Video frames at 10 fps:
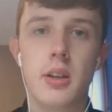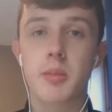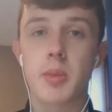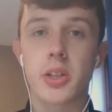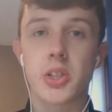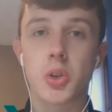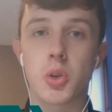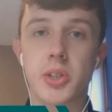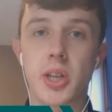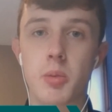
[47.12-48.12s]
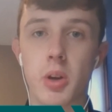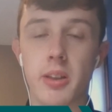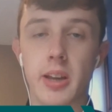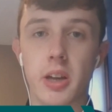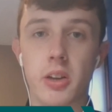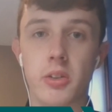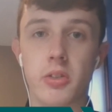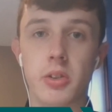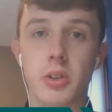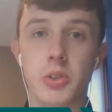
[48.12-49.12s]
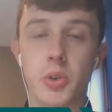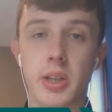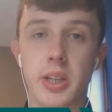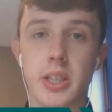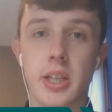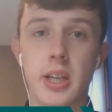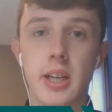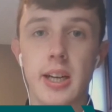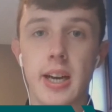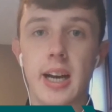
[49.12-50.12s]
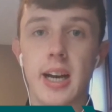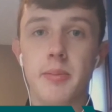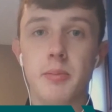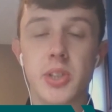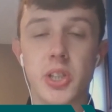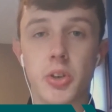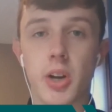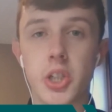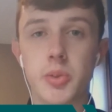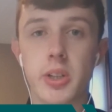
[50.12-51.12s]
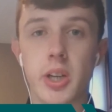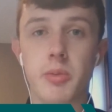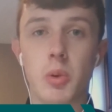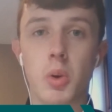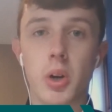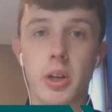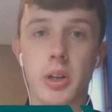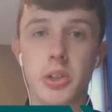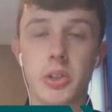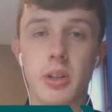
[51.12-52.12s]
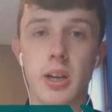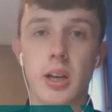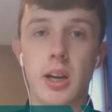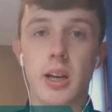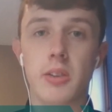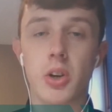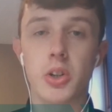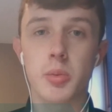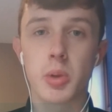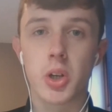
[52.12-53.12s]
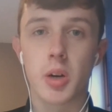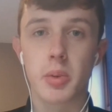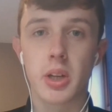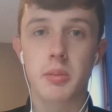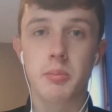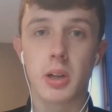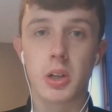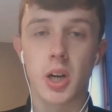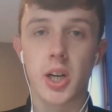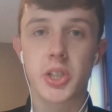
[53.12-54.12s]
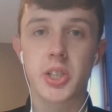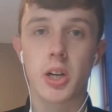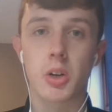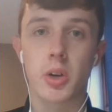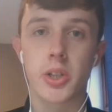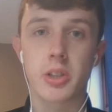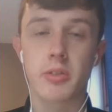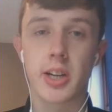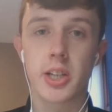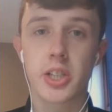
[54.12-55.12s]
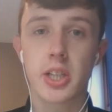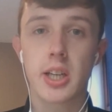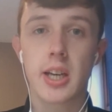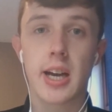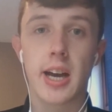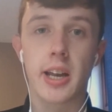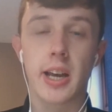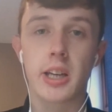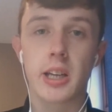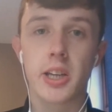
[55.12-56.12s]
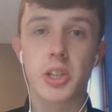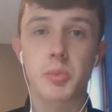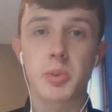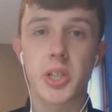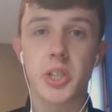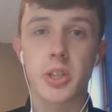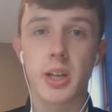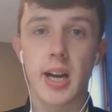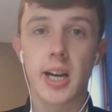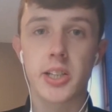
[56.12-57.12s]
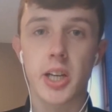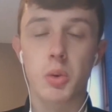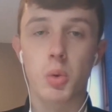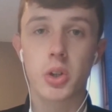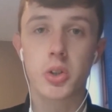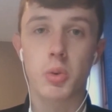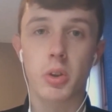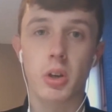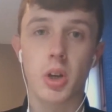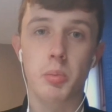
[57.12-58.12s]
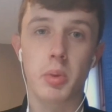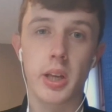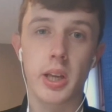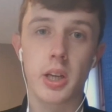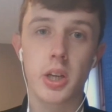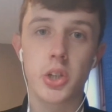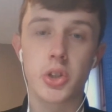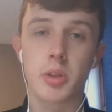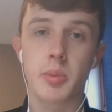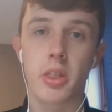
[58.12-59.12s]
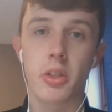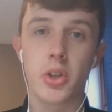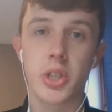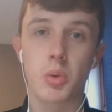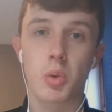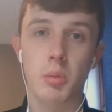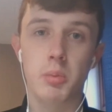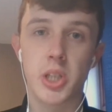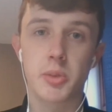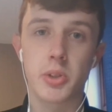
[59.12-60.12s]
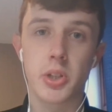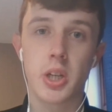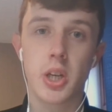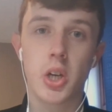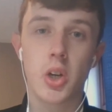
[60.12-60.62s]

I recommend this course to anybody thinking of doing it. Um, since graduating, I've been working in, uh, for a Dublin company, Bullet Cost Chartered Quantity Surveyors, and I gained this position as I worked with the company during my third year work placement,